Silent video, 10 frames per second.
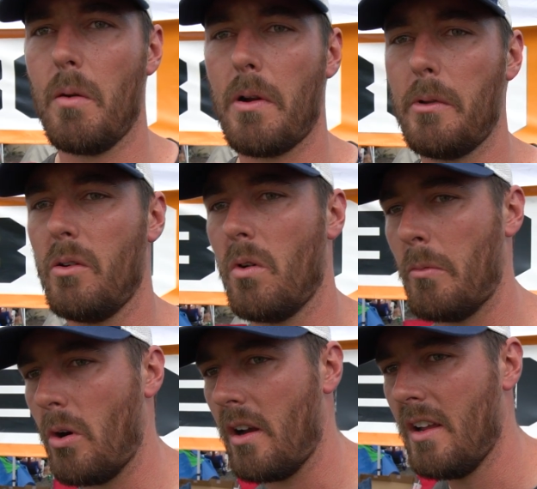I'll probably do one
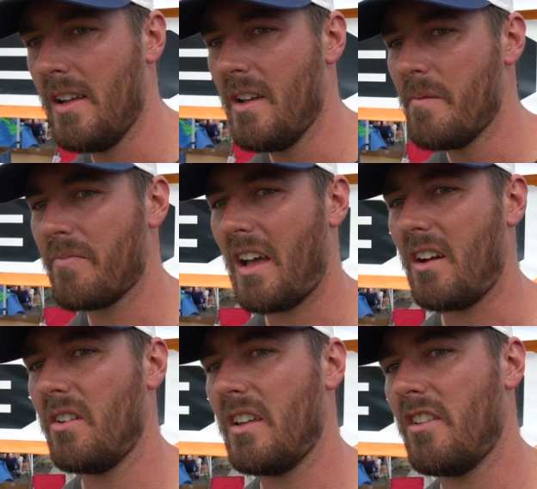more. I
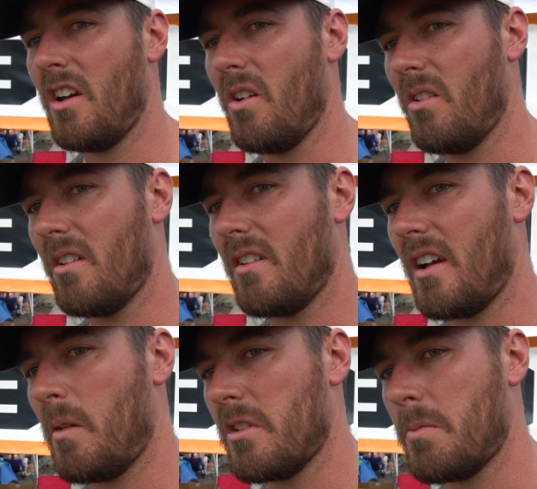don't even know
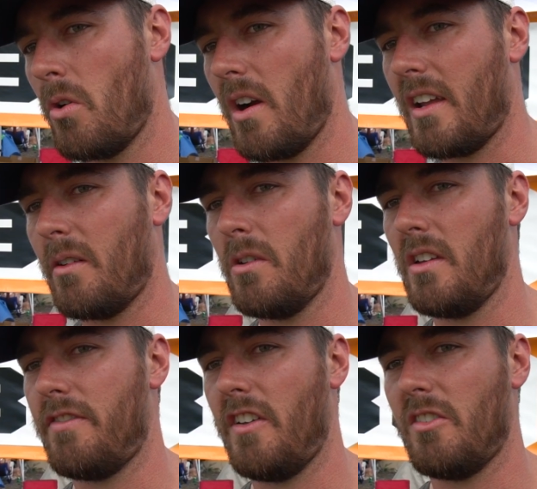how much more I can
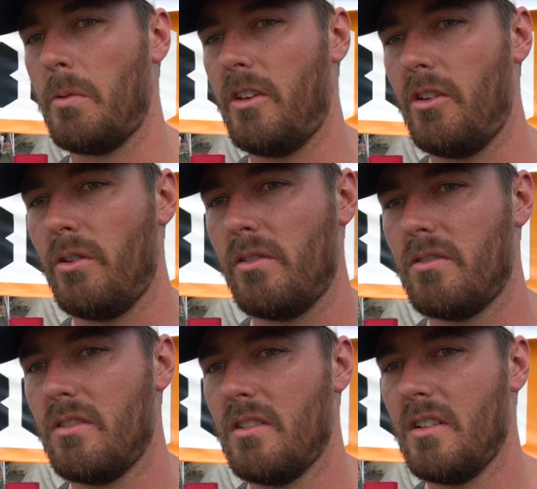really feasibly do.
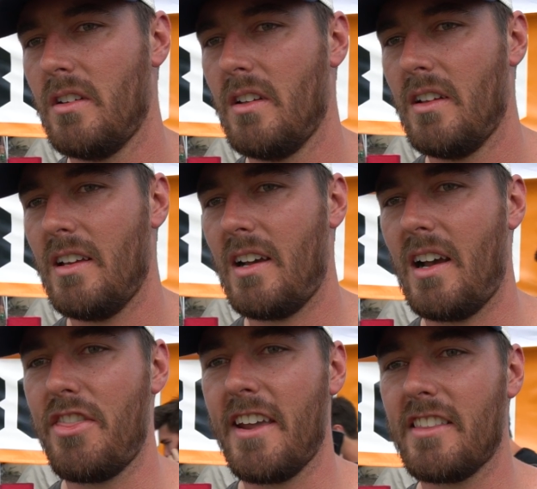
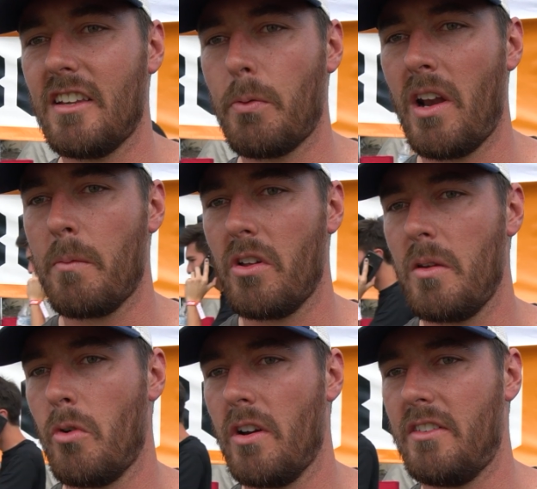I think at this point I'm
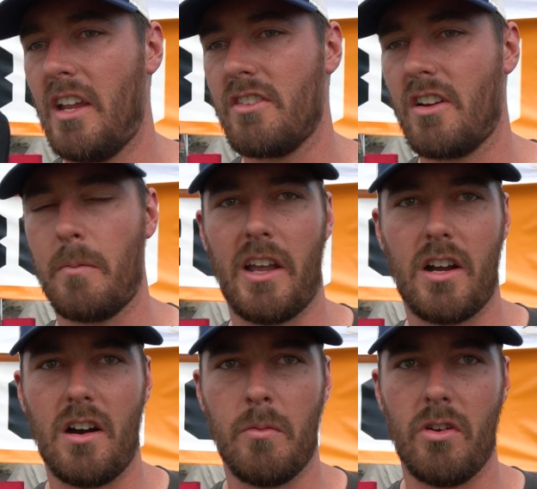really more endangering my
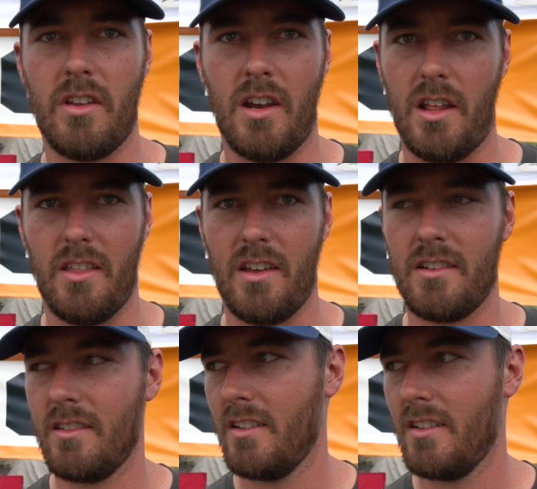car more than anything.